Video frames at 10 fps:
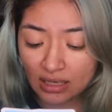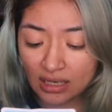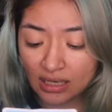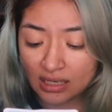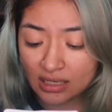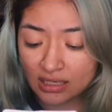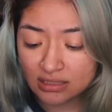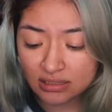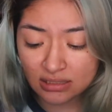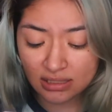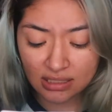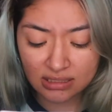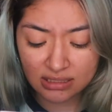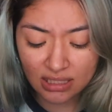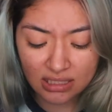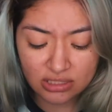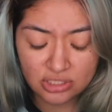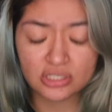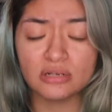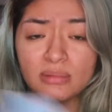And that's it. It's
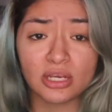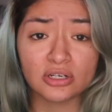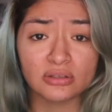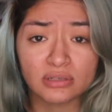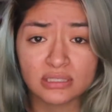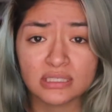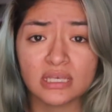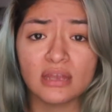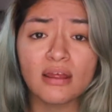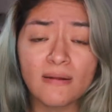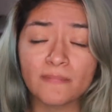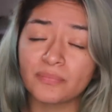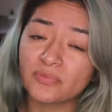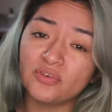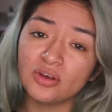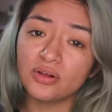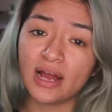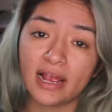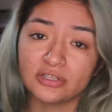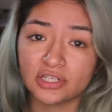just going to make your skin feel
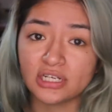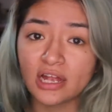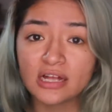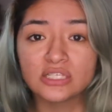hydrated.